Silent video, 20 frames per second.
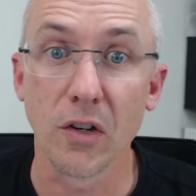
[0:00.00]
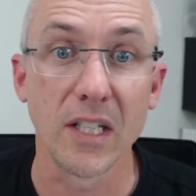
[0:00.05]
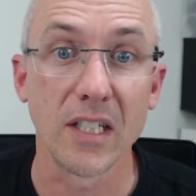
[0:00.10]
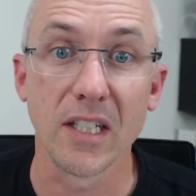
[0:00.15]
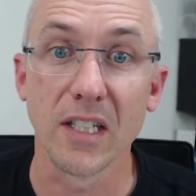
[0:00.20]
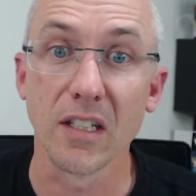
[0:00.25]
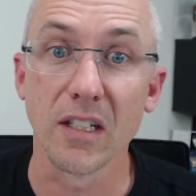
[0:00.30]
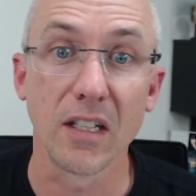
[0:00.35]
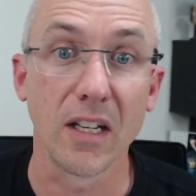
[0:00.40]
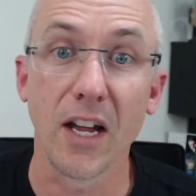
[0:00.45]
is
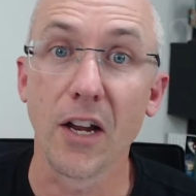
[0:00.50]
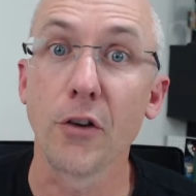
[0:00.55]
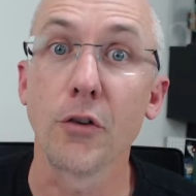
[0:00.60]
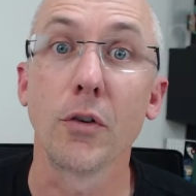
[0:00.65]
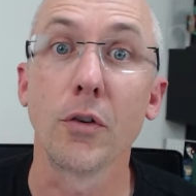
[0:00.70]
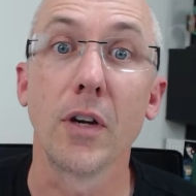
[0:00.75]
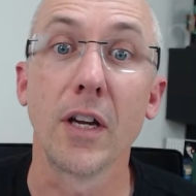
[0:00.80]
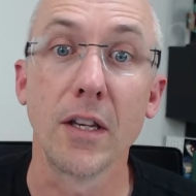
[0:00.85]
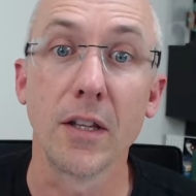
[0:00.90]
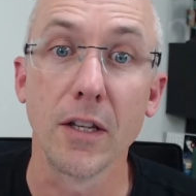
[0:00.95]
in
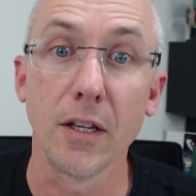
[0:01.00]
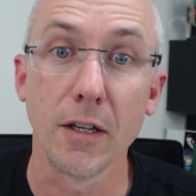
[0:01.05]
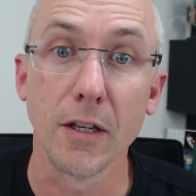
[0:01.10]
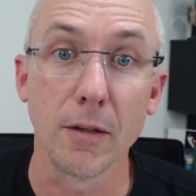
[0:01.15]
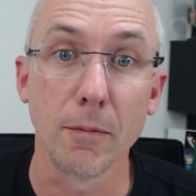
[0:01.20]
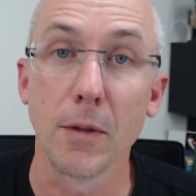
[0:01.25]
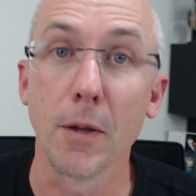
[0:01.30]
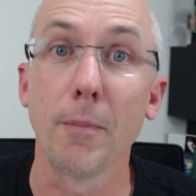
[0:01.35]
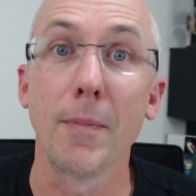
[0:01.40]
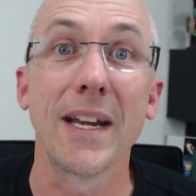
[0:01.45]

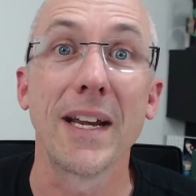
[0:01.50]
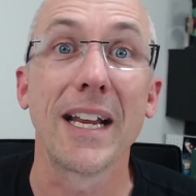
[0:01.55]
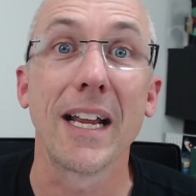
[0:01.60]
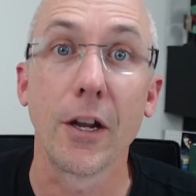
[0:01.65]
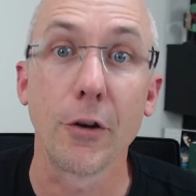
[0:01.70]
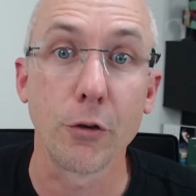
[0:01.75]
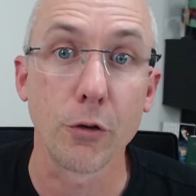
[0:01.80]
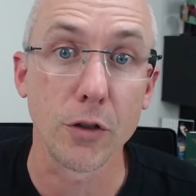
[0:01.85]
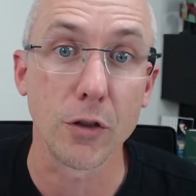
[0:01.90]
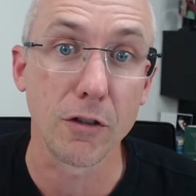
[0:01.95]
the many
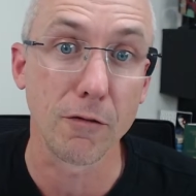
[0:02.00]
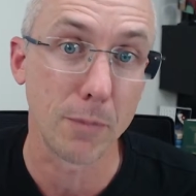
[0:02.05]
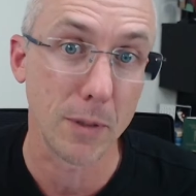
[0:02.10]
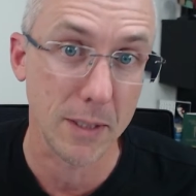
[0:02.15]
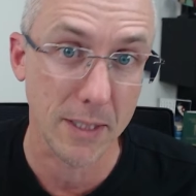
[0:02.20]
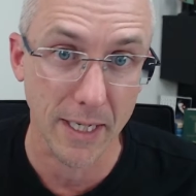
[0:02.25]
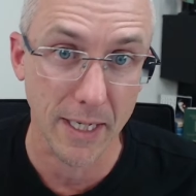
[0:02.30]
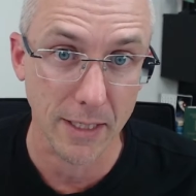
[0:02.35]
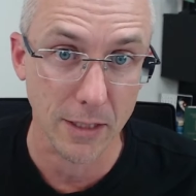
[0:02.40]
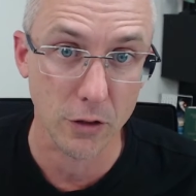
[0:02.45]
hundreds of
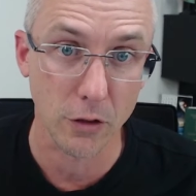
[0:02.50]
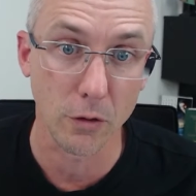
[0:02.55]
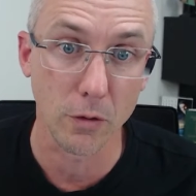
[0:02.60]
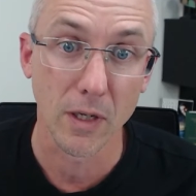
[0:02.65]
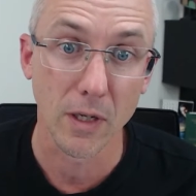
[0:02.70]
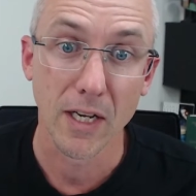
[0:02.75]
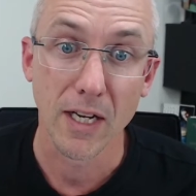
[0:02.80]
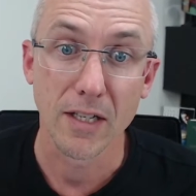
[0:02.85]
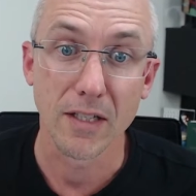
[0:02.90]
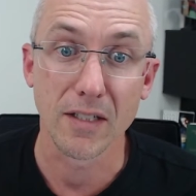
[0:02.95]
percent, so
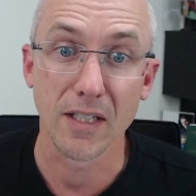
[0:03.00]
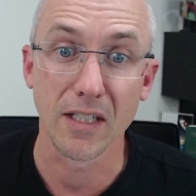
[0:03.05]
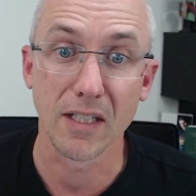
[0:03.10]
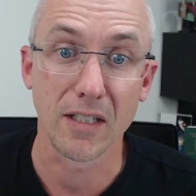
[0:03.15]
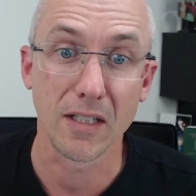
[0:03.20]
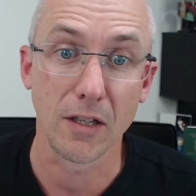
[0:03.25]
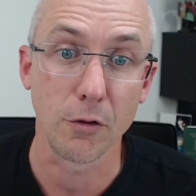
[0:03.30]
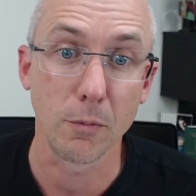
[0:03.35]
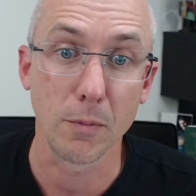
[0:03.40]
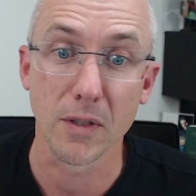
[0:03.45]

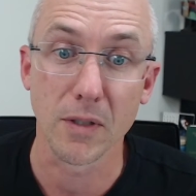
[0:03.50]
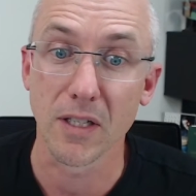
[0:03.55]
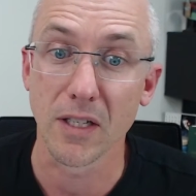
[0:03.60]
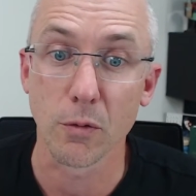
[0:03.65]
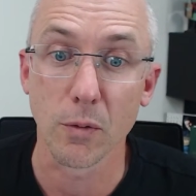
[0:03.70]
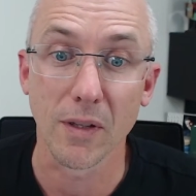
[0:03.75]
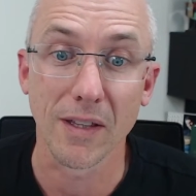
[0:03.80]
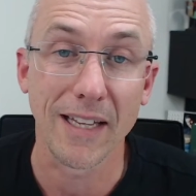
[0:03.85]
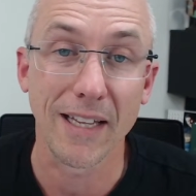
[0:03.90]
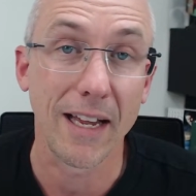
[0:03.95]
600%
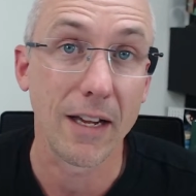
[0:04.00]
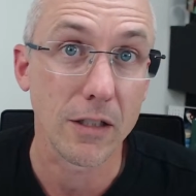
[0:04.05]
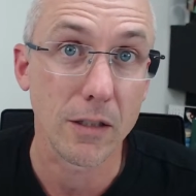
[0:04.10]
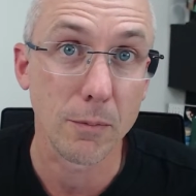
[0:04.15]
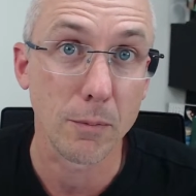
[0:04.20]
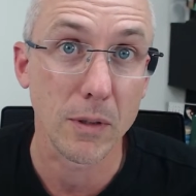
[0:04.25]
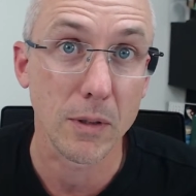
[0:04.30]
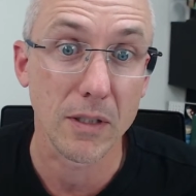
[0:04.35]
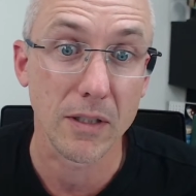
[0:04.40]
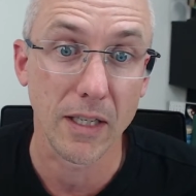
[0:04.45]
to
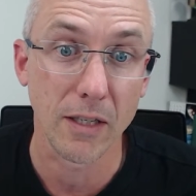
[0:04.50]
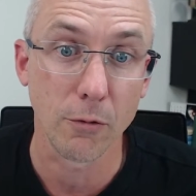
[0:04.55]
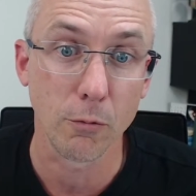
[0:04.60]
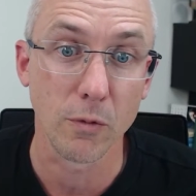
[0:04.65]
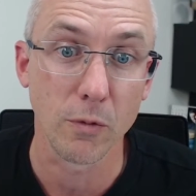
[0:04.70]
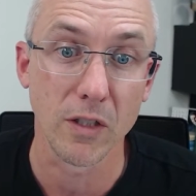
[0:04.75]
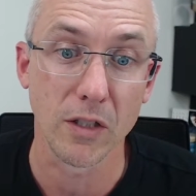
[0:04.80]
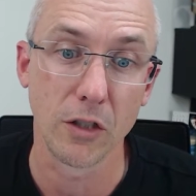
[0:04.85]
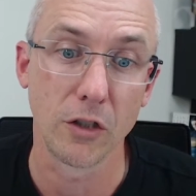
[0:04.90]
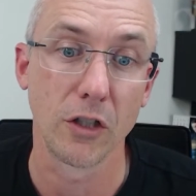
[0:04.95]
1,000%
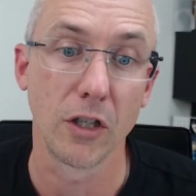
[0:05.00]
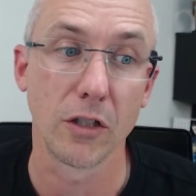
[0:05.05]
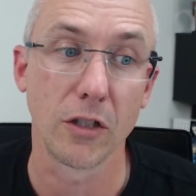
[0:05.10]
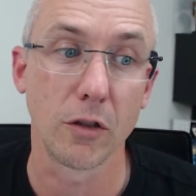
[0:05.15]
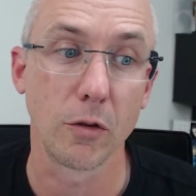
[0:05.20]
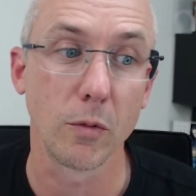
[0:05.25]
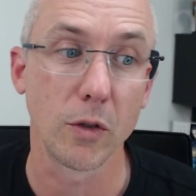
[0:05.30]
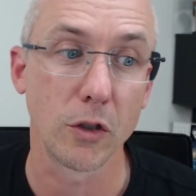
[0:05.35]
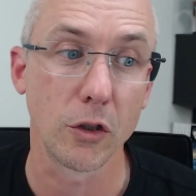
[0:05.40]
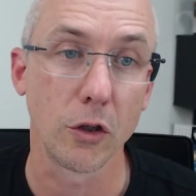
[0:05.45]

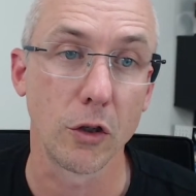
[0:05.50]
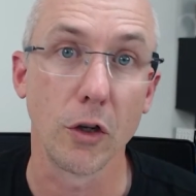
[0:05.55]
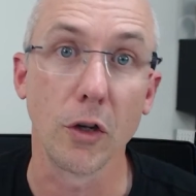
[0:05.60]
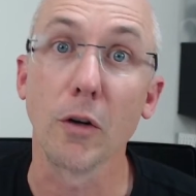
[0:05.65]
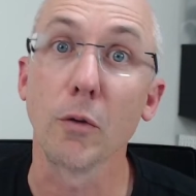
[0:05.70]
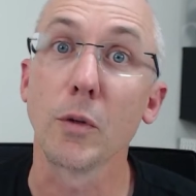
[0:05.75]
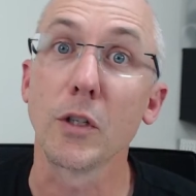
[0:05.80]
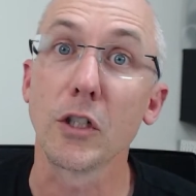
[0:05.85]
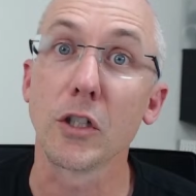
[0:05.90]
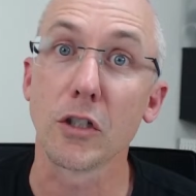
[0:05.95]
risk-adjusted return,
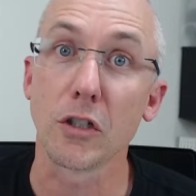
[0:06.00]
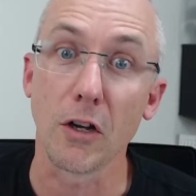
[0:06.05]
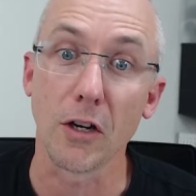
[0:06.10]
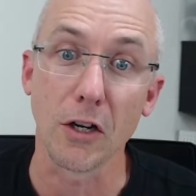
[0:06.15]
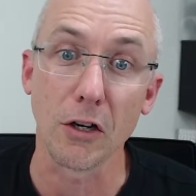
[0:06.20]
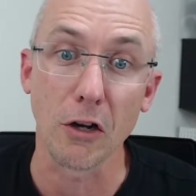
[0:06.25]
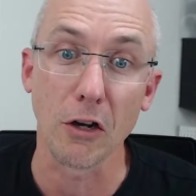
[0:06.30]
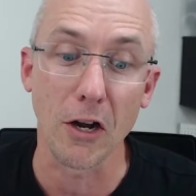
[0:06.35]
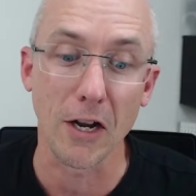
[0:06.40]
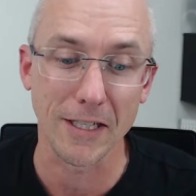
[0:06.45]
which is kind
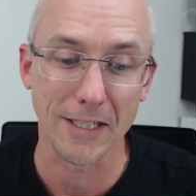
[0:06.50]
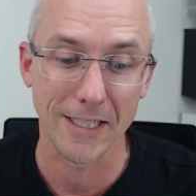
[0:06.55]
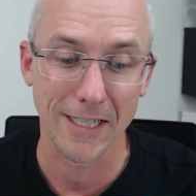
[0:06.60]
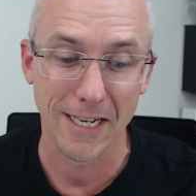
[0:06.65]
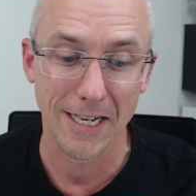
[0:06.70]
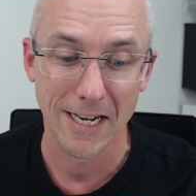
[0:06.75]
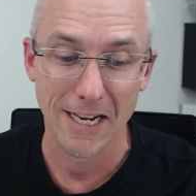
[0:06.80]
of nice.